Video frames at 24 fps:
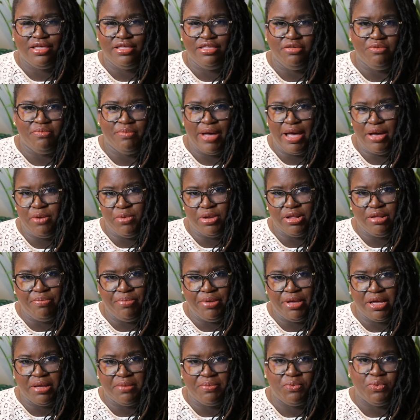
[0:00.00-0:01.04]
you might want to
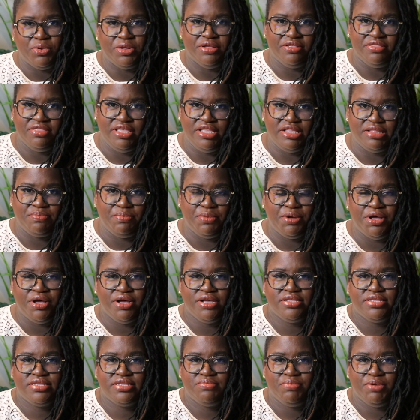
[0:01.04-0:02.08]
pick pick up one of these
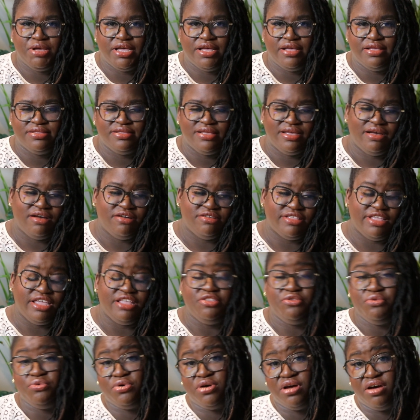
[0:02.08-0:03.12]
books because they, they
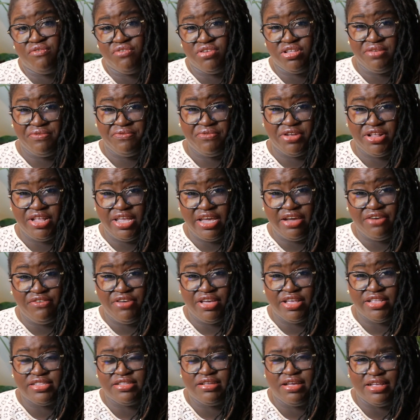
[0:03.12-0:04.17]
do cover different
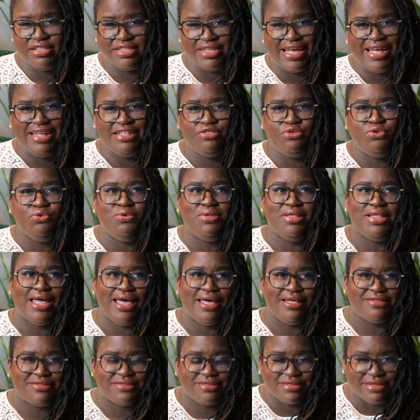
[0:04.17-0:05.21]
areas because I do
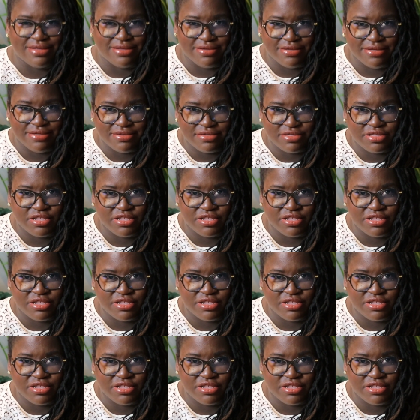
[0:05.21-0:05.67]
like so,